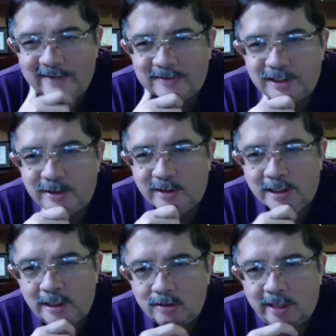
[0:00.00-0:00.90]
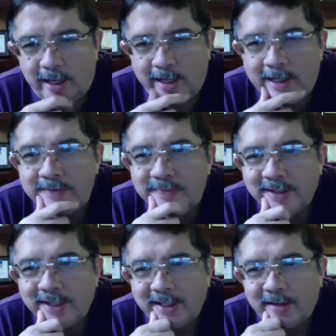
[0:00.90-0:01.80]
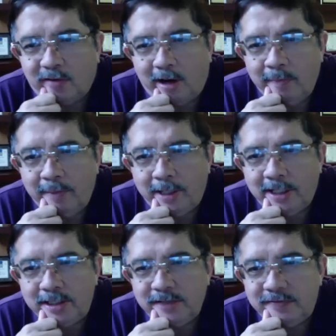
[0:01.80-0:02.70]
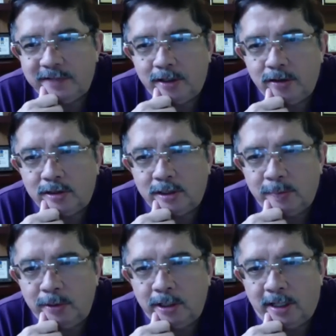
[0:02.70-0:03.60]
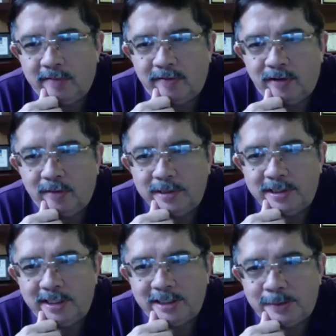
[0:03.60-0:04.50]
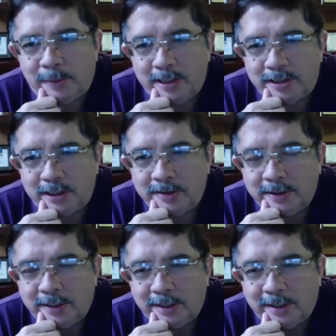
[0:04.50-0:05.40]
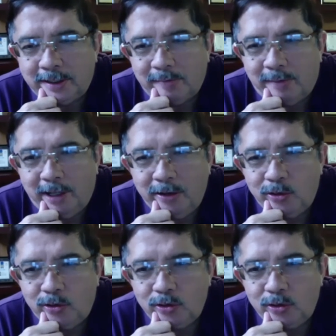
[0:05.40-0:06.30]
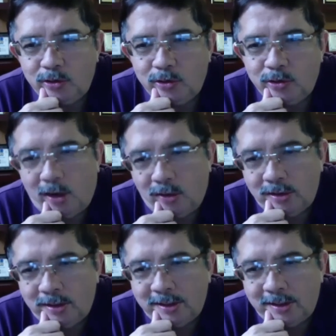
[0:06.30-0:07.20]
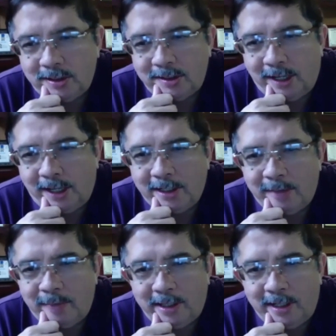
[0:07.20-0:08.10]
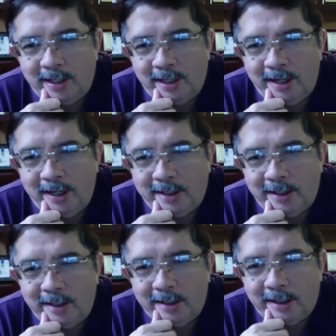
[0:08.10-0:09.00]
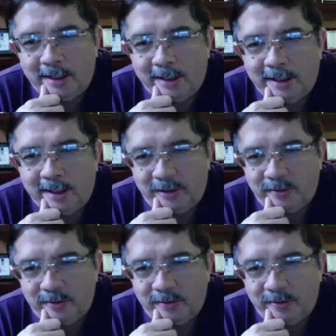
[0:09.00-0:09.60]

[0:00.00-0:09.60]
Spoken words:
situation looks like one brother shifted to Tripura for business expansion, but due to slowdown, the other brother in Delhi turned conservative.